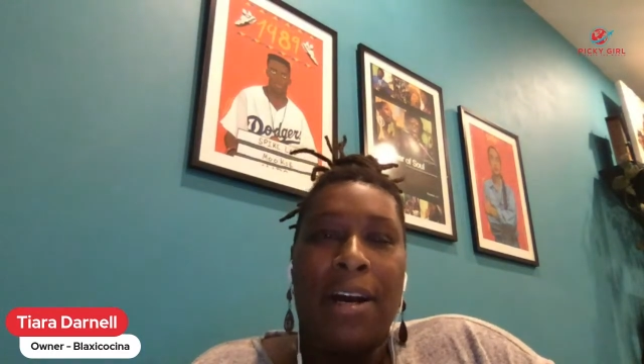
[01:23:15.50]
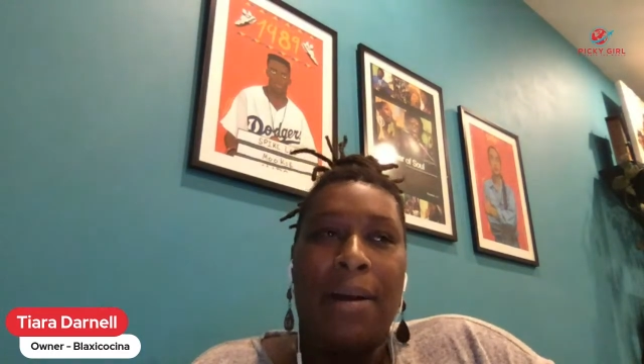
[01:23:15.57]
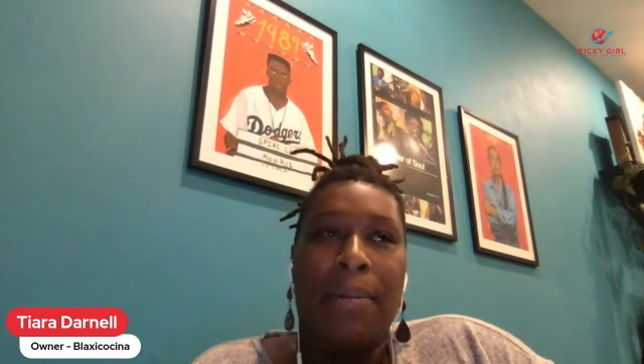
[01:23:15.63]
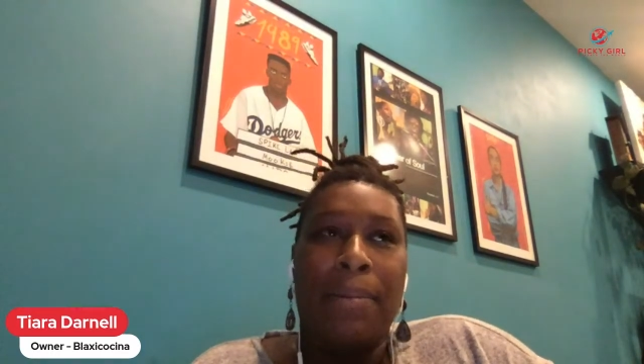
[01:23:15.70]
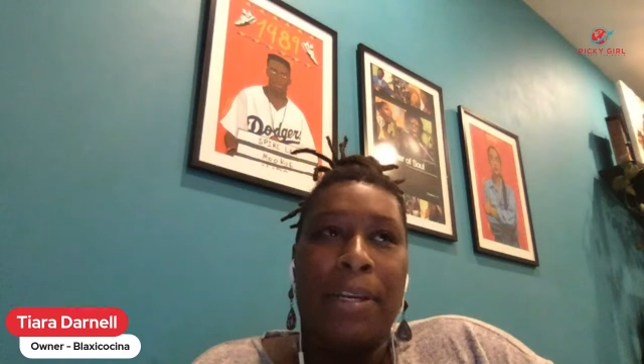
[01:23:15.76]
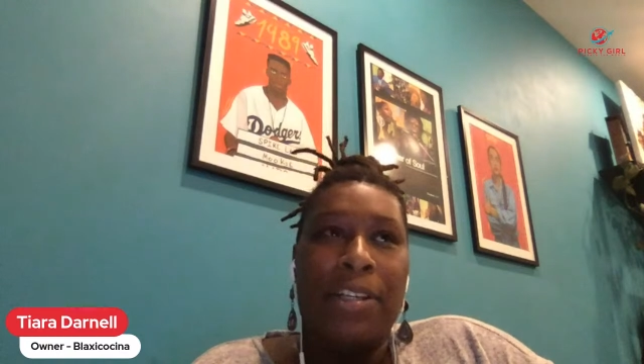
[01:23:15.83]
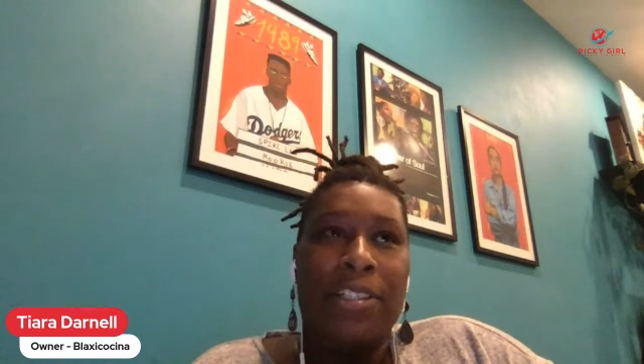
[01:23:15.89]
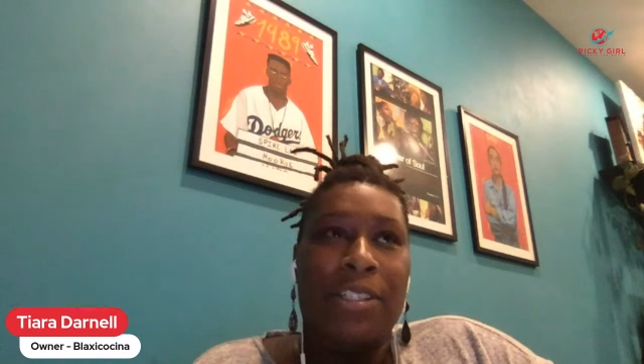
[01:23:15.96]

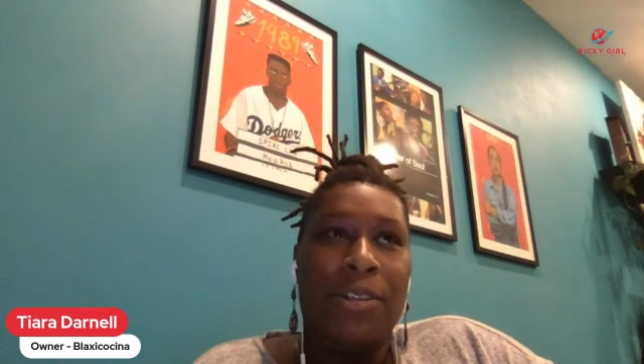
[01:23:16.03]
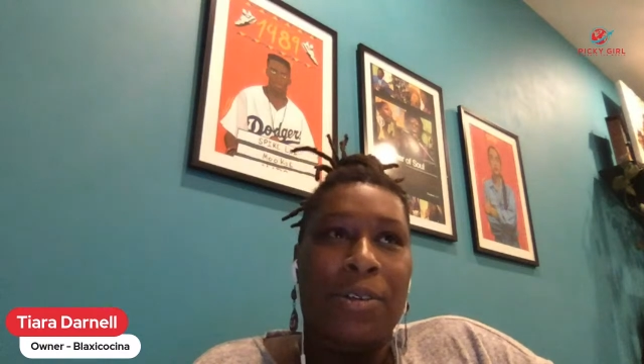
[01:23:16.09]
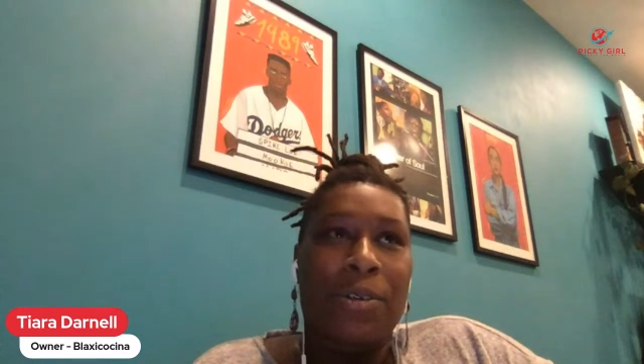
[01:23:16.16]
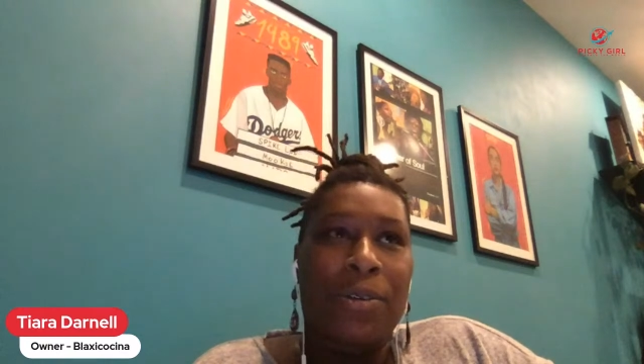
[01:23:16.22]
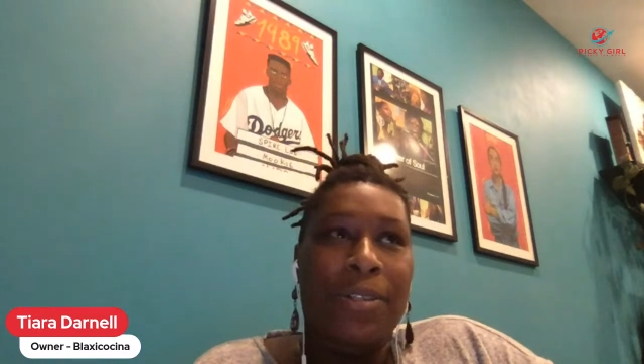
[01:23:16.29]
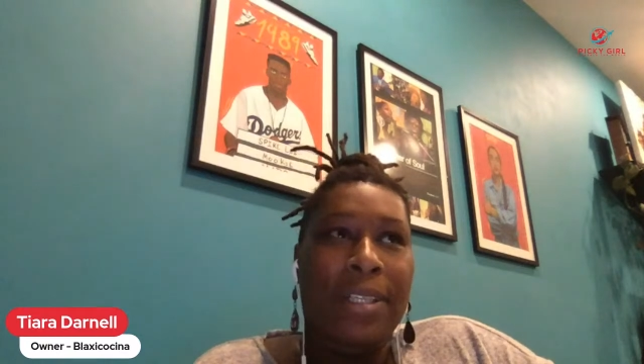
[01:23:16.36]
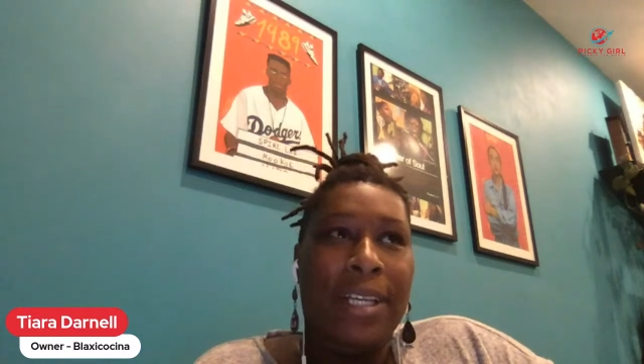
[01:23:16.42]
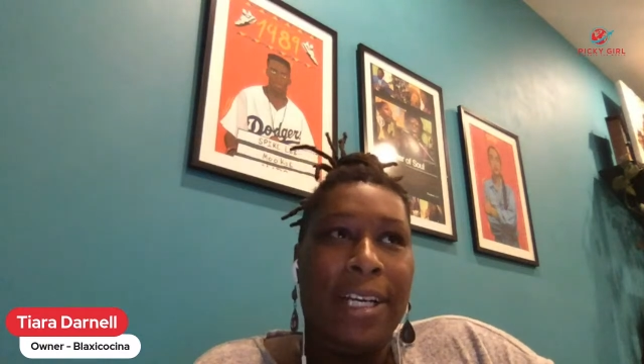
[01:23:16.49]
years
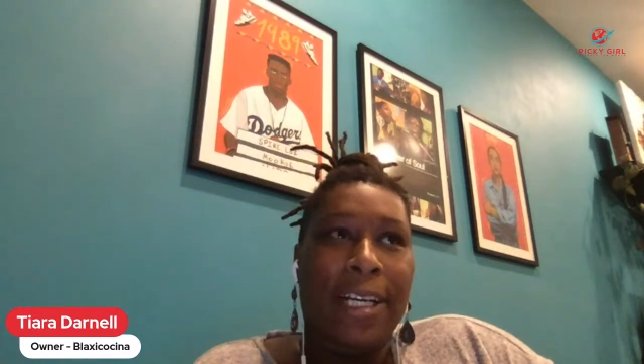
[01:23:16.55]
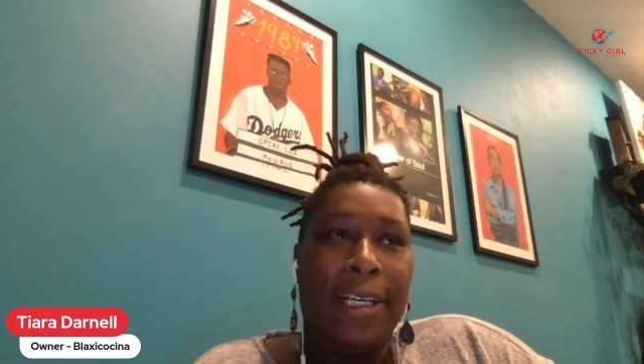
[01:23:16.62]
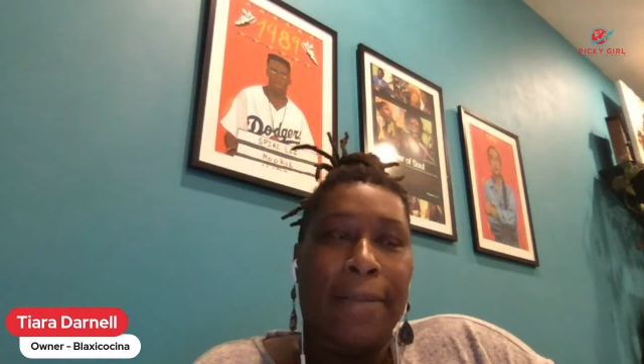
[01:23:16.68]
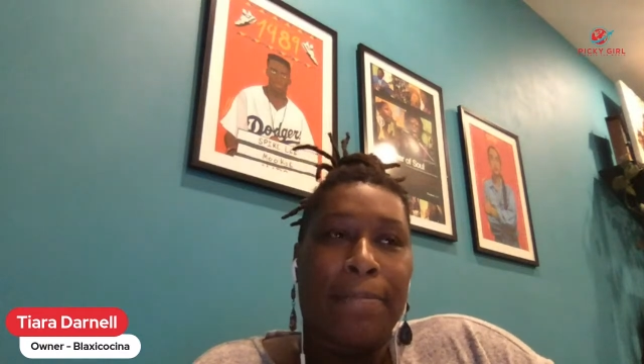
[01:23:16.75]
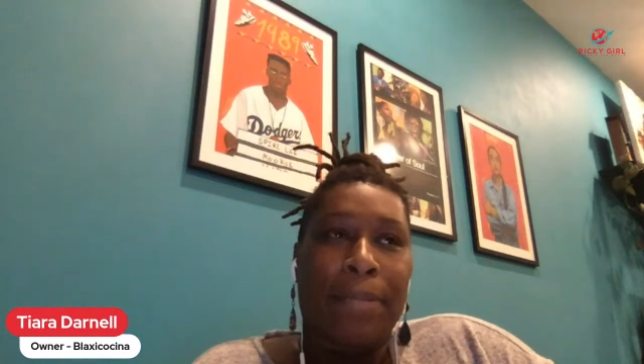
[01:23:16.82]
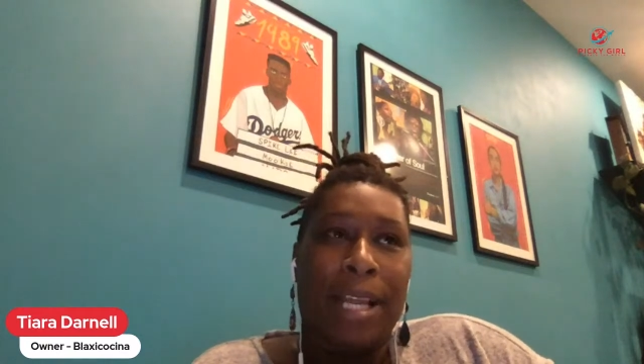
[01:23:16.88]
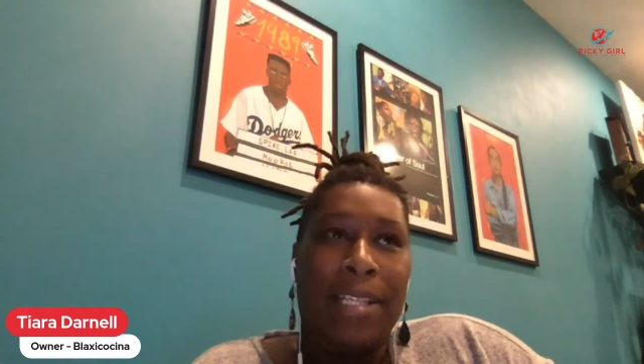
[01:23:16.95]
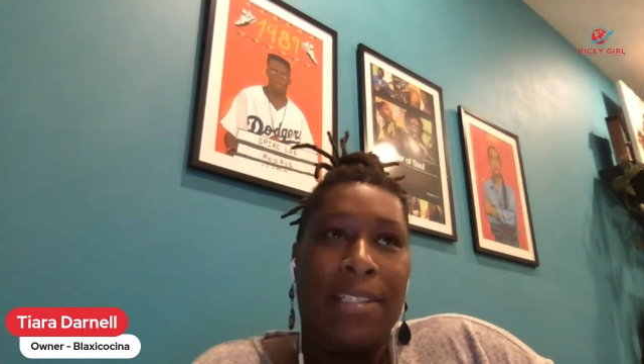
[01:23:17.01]
old.
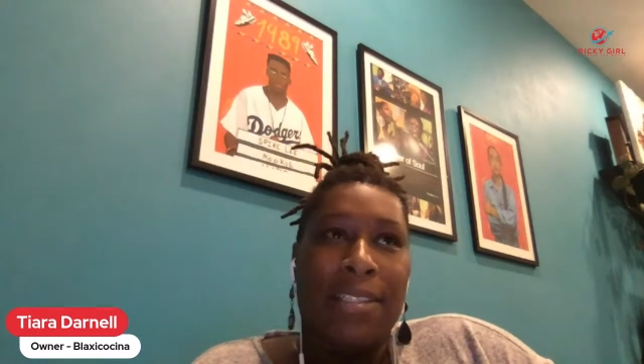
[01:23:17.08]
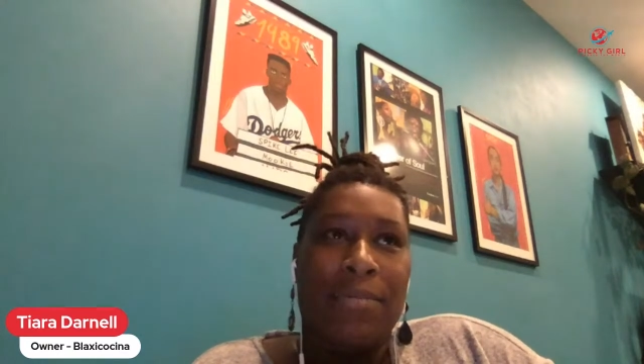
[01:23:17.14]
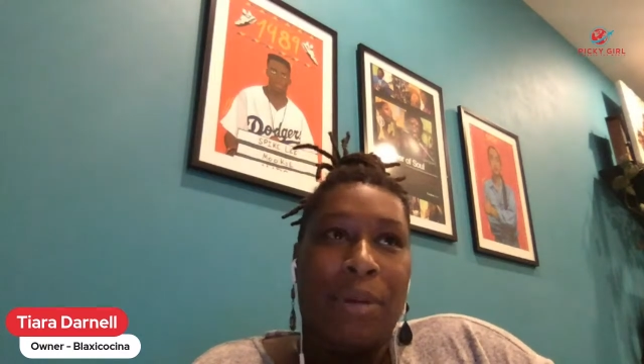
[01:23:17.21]
That's